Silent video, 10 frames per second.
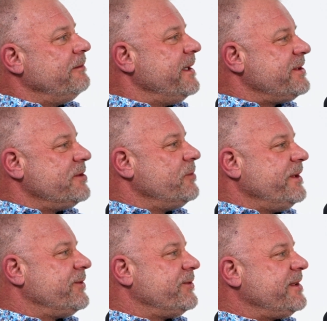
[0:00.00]
Mitch in
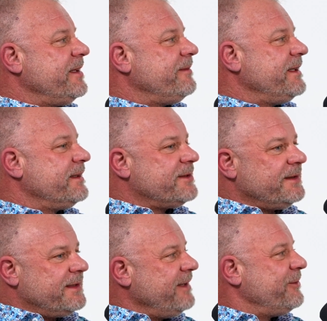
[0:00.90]
Windsor, same thing. It's
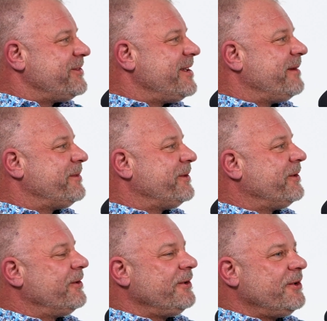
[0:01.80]
like, Dave, what's up?
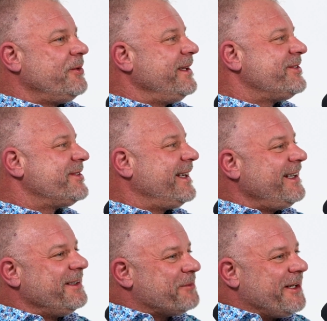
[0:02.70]
Or LaQuinn, it's like,
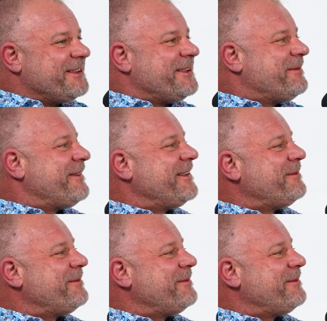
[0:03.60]
hey, I'm pregnant. I'm having